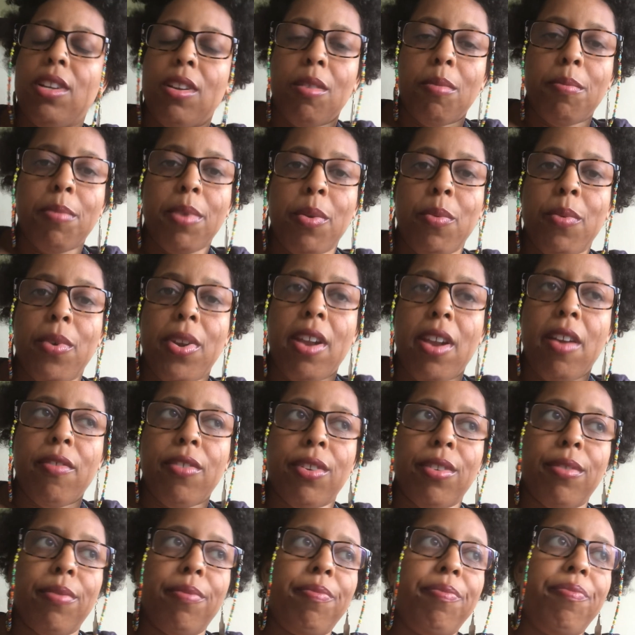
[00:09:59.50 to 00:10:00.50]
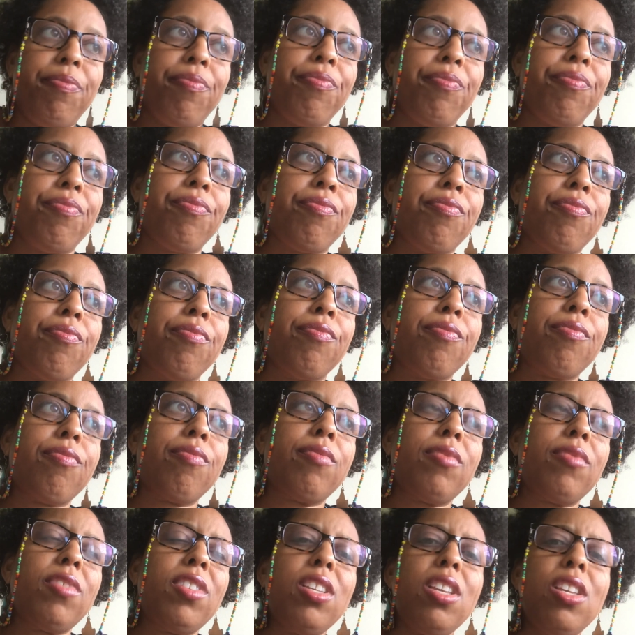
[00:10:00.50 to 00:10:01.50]
But whatever.
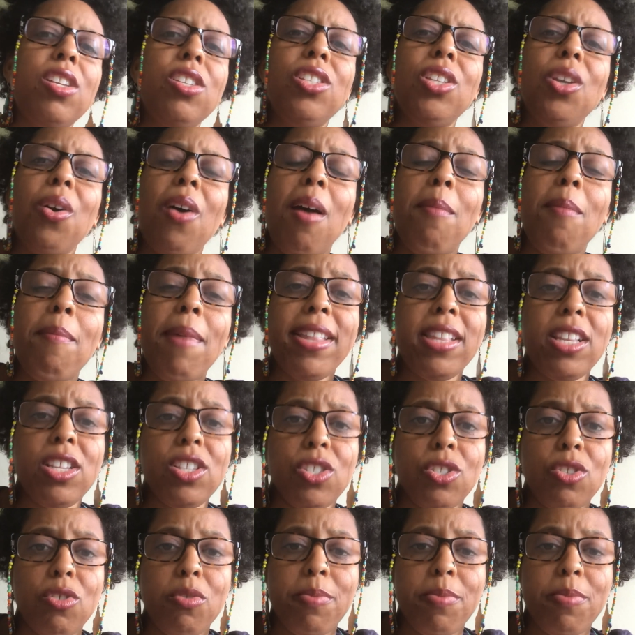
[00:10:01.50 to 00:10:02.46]
So I'm at this new